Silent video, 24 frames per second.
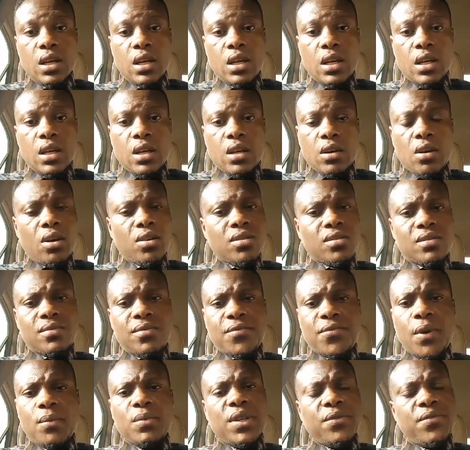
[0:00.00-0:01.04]
Because
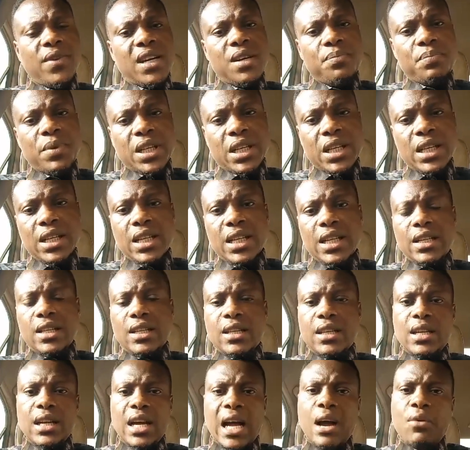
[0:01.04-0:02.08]
from the very beginning,
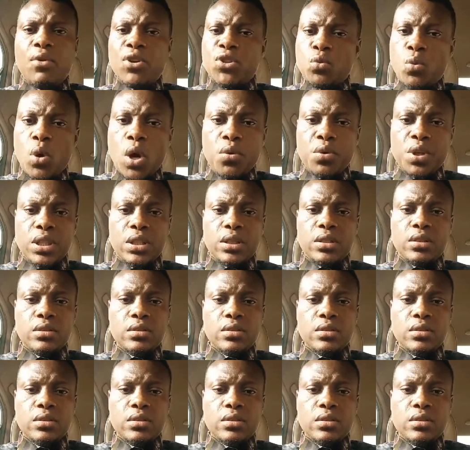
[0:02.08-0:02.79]
I was worried.